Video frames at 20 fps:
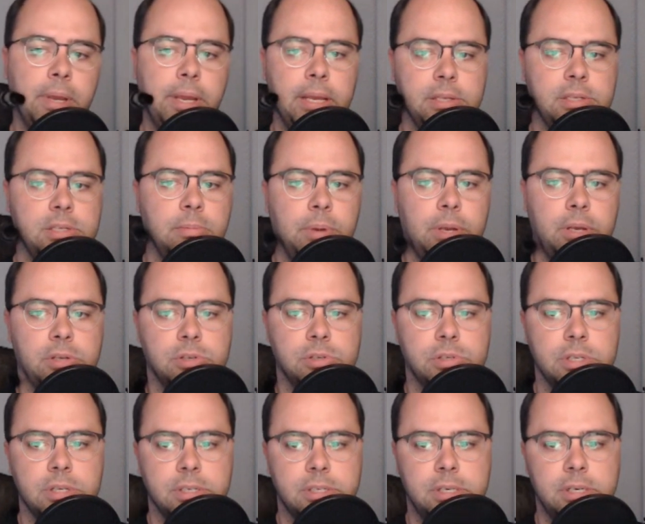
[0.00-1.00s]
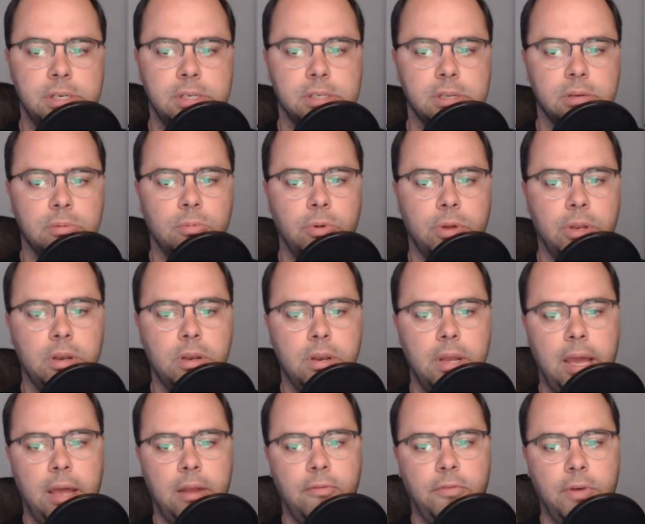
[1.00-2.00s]
against the Pacers this season when
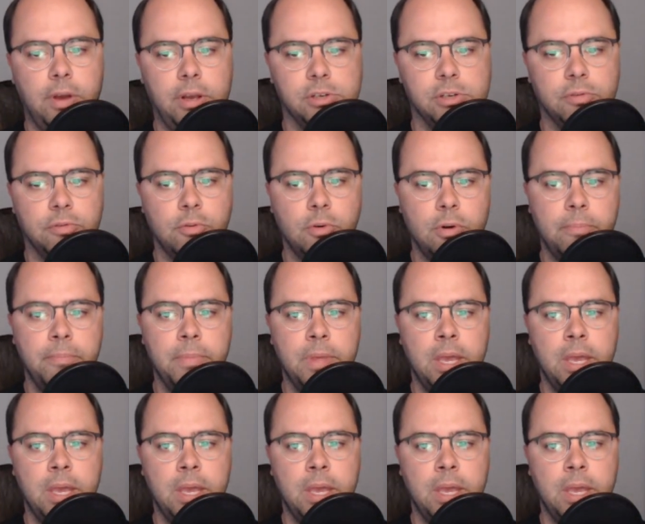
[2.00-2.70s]
at Pfizer Forum.